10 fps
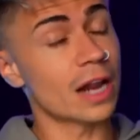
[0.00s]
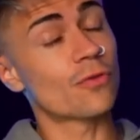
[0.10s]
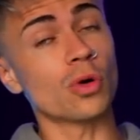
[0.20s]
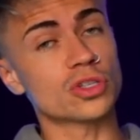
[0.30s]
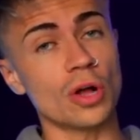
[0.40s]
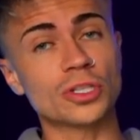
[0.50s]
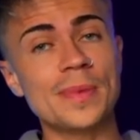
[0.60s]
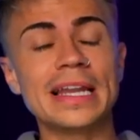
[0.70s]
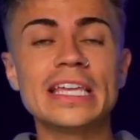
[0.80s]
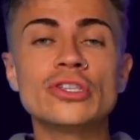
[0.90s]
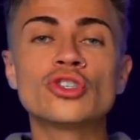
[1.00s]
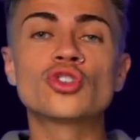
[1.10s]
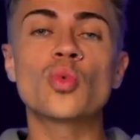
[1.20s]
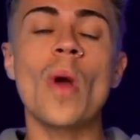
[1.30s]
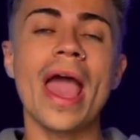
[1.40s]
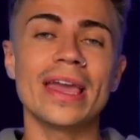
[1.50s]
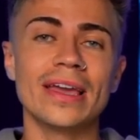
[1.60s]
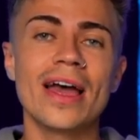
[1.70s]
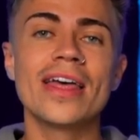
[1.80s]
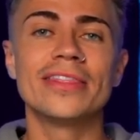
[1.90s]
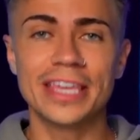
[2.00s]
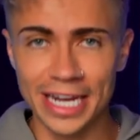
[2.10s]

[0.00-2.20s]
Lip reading: of course, ultimately sway the